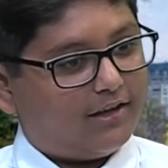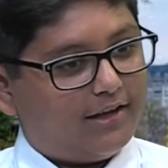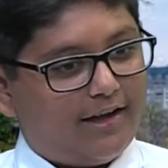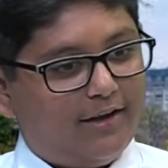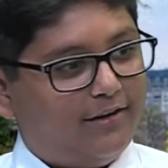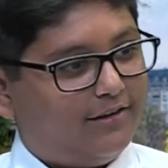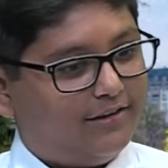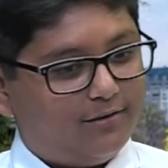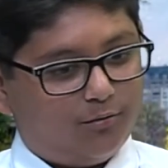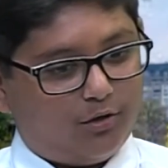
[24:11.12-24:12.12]

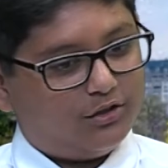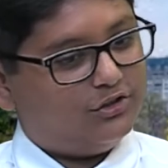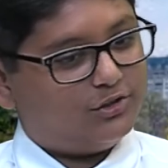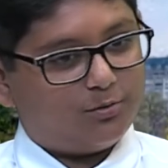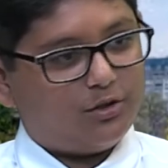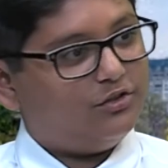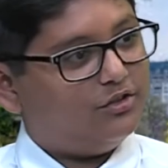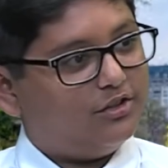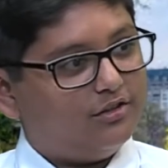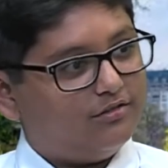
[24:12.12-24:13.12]
I just want you
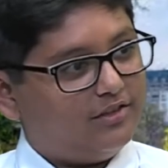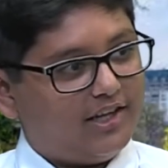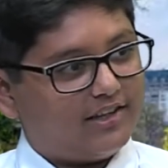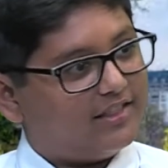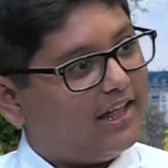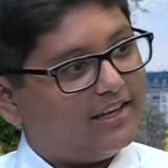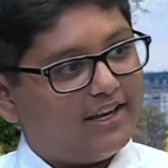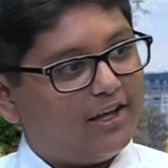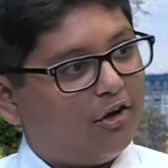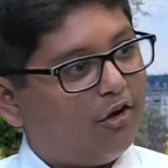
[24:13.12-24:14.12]
to take that
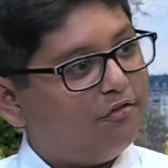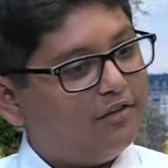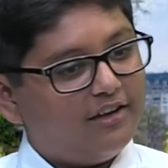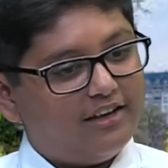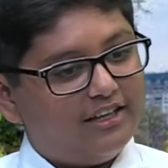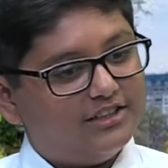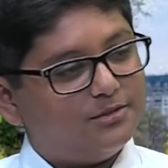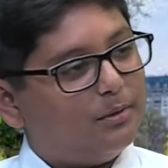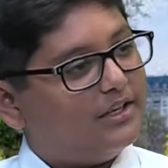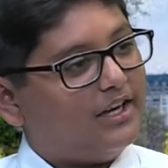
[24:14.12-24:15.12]
day off and
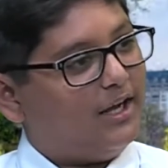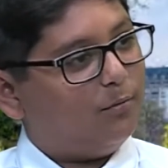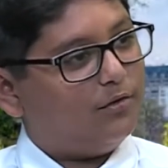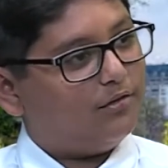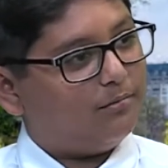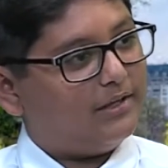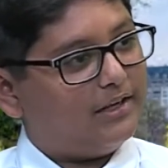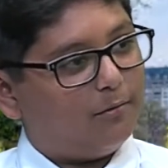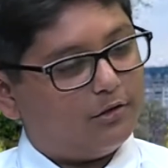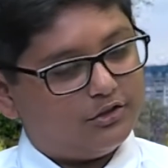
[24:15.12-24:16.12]
spend time with me, and
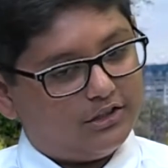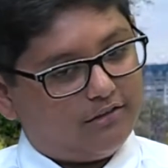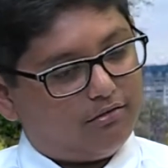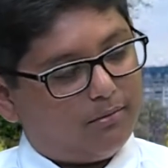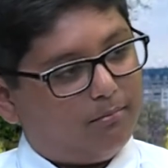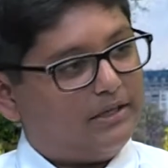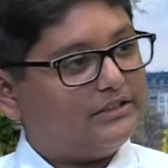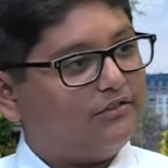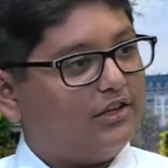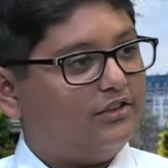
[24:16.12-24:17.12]
I want you to have the
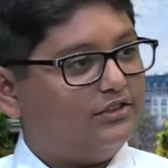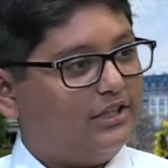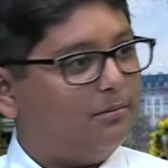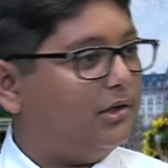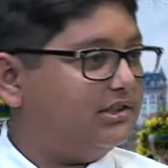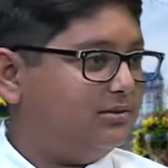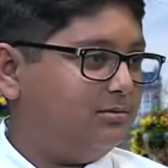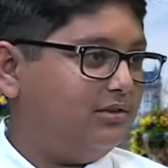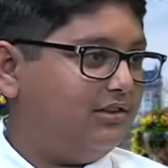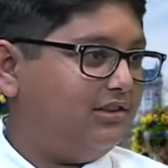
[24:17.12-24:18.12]
best Father's Day possible."